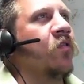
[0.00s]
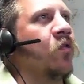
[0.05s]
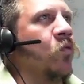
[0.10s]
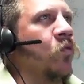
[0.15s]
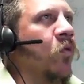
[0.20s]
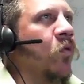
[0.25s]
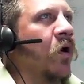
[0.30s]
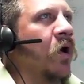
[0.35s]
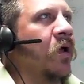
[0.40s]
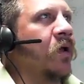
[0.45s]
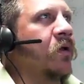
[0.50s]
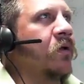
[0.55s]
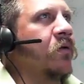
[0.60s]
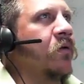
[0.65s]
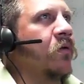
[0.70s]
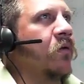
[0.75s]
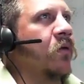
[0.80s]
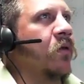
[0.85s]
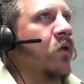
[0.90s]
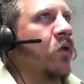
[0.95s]
Do
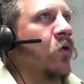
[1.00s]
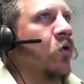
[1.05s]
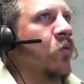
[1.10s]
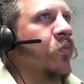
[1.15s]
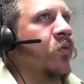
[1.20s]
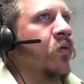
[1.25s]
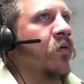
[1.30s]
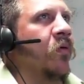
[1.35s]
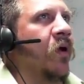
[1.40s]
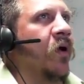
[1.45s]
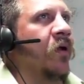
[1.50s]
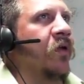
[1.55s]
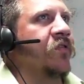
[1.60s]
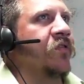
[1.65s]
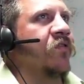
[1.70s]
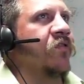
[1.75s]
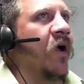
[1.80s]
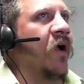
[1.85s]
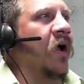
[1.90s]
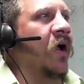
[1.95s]
one loop around
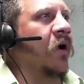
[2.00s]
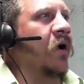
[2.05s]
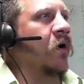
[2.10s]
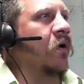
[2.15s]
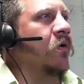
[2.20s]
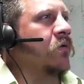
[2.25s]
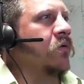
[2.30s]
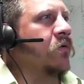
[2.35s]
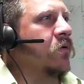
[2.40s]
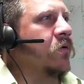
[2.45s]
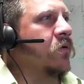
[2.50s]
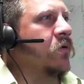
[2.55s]
the track,